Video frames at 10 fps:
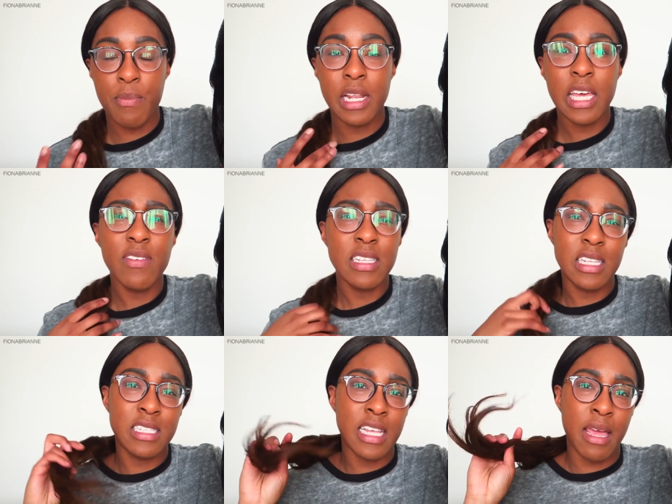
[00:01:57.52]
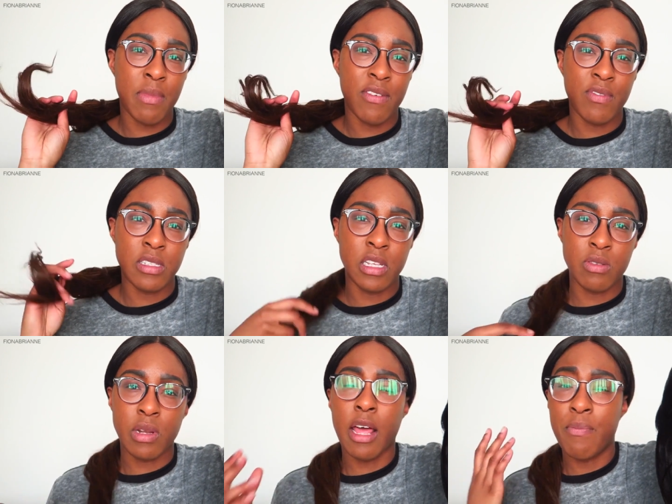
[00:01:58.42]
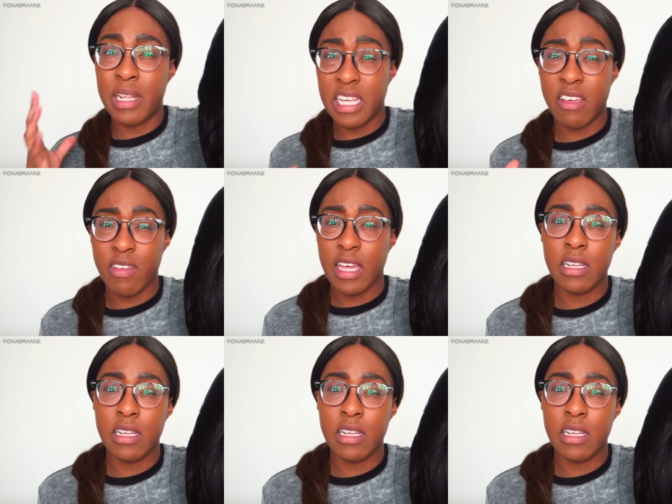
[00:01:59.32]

I believe it's the same length as this one, I believe